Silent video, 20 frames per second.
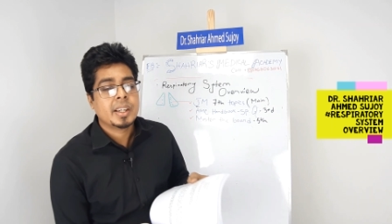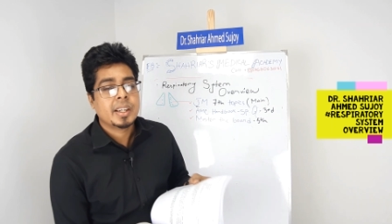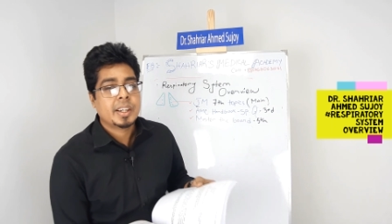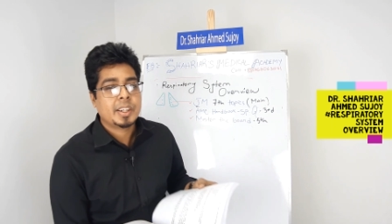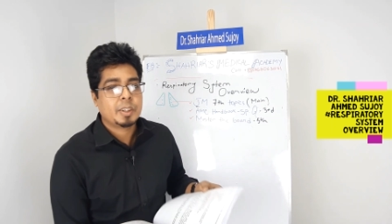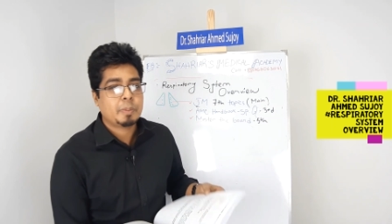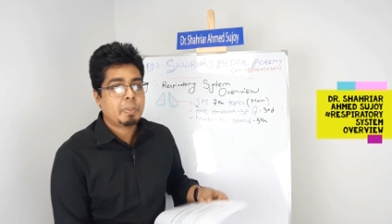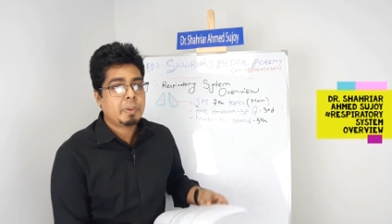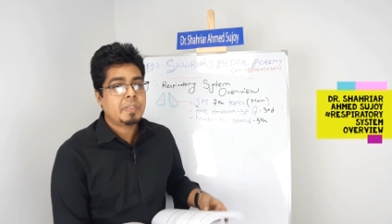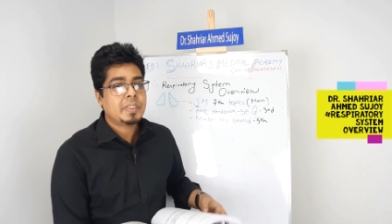
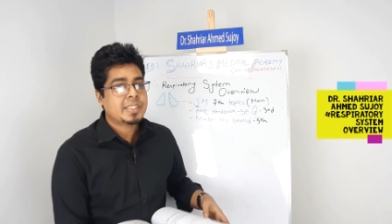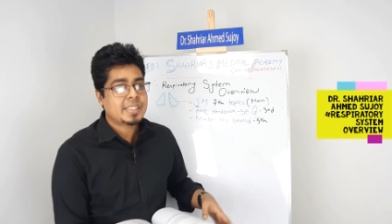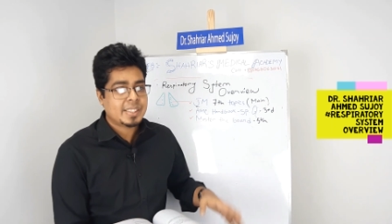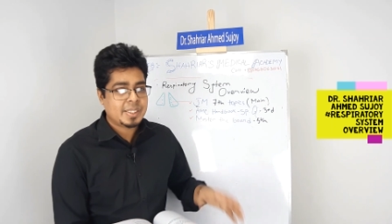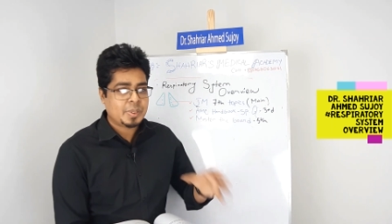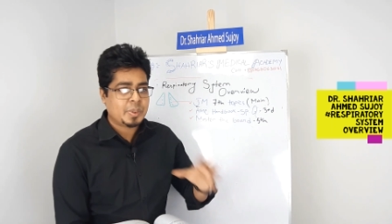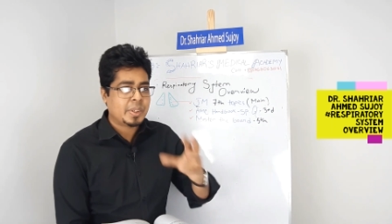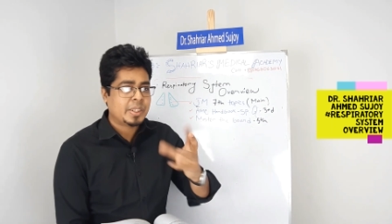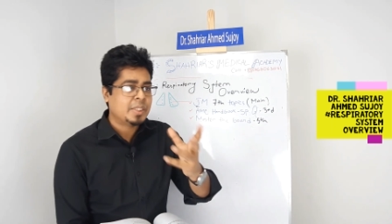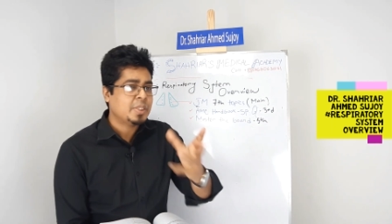Previously
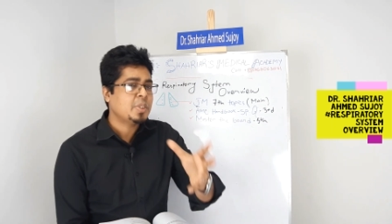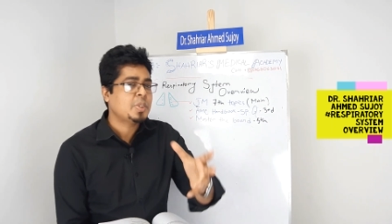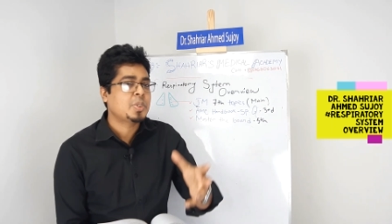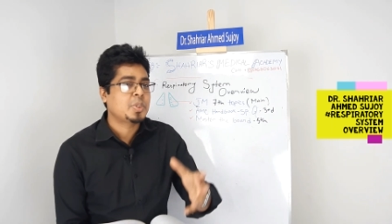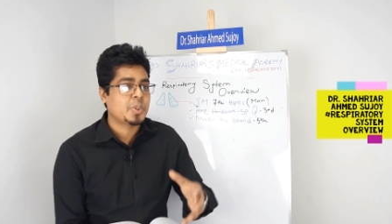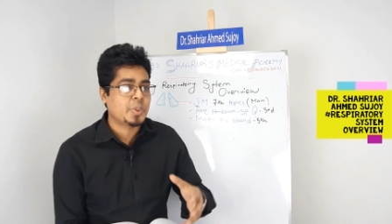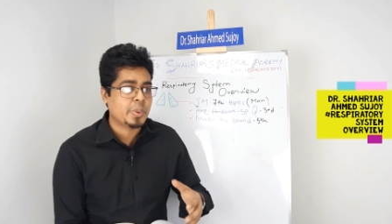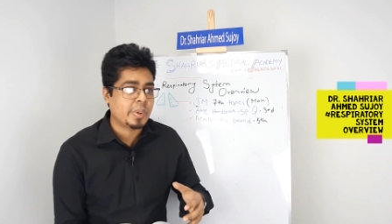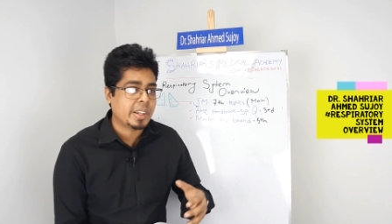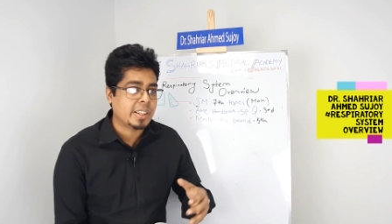no one used
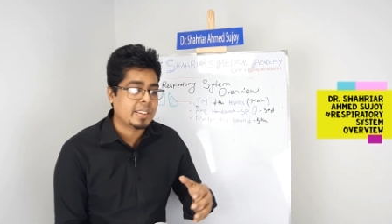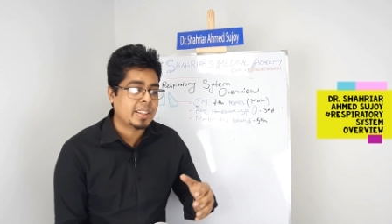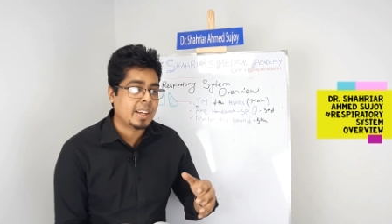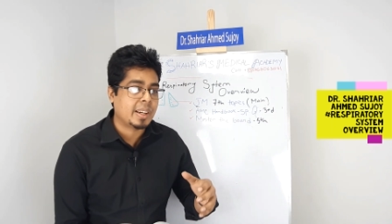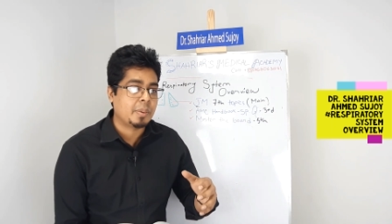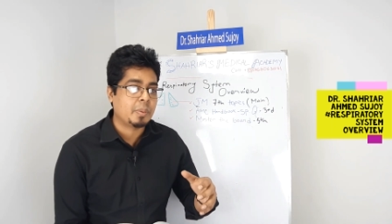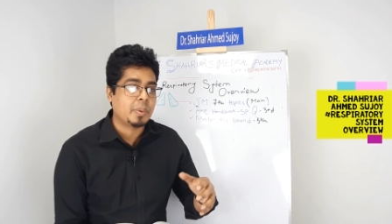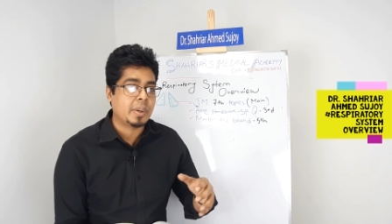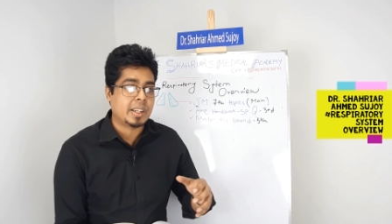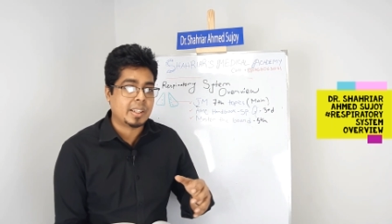to read
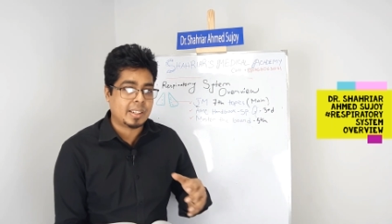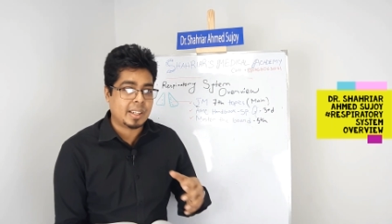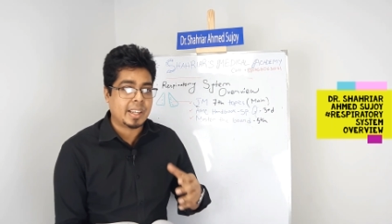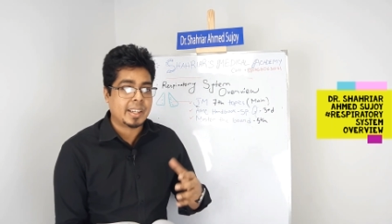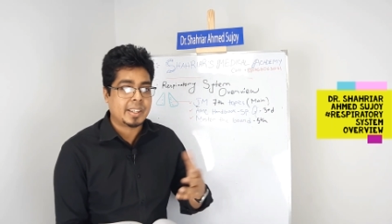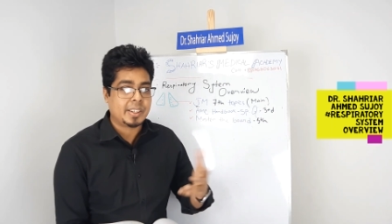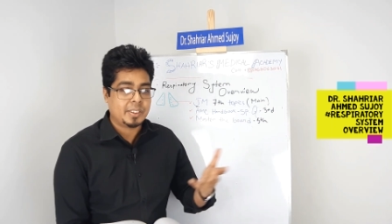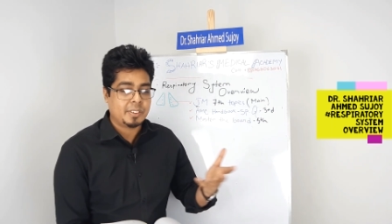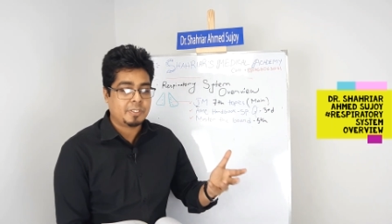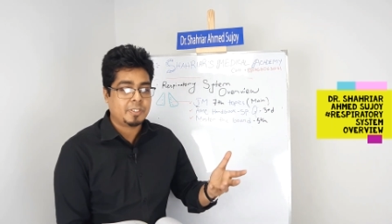that one,
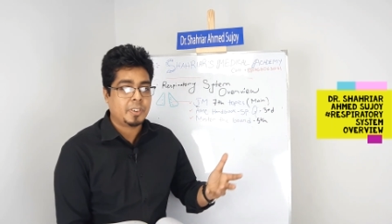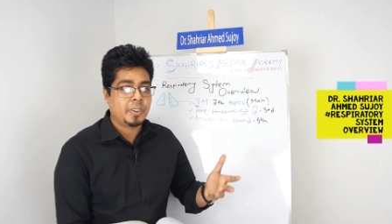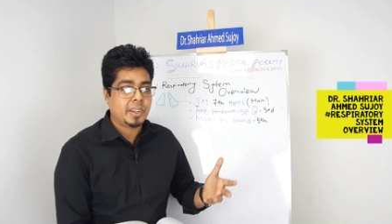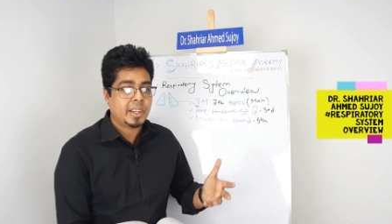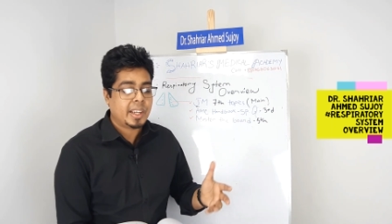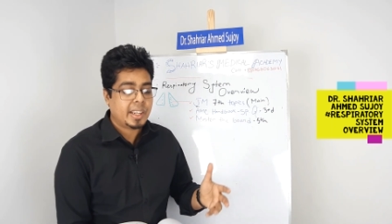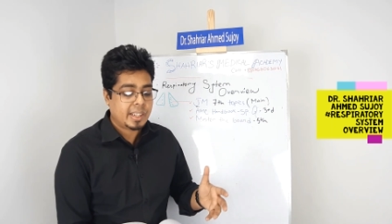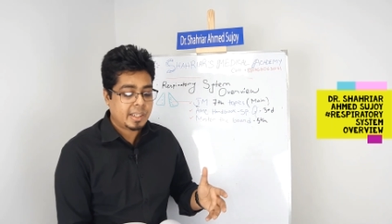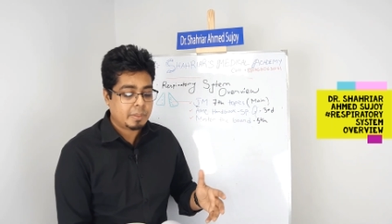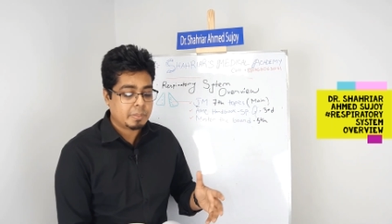for
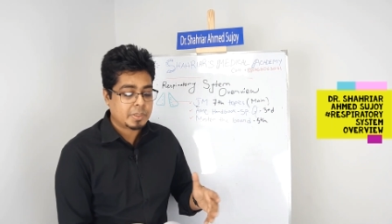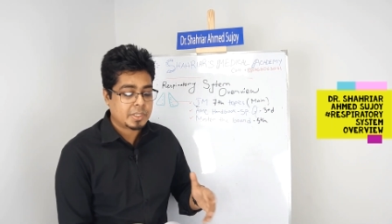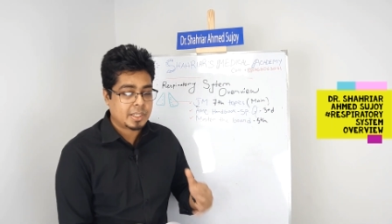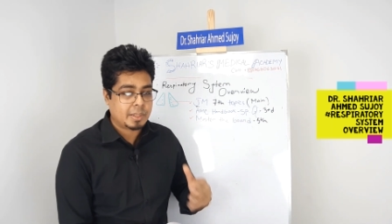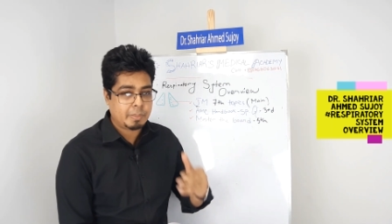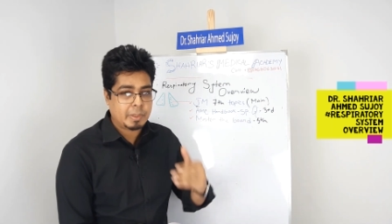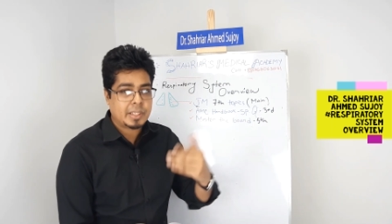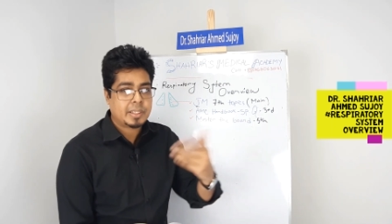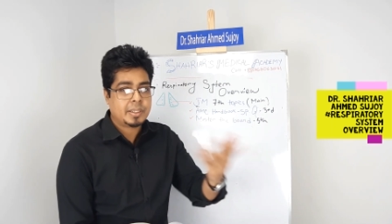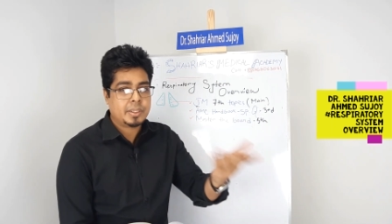
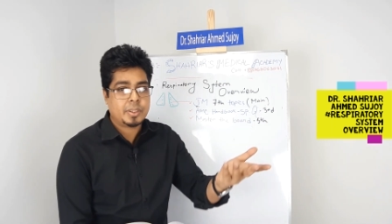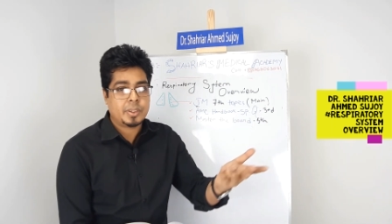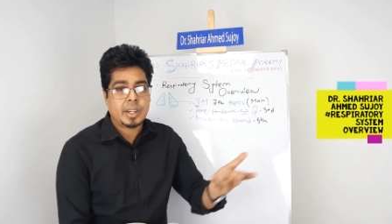AMC, but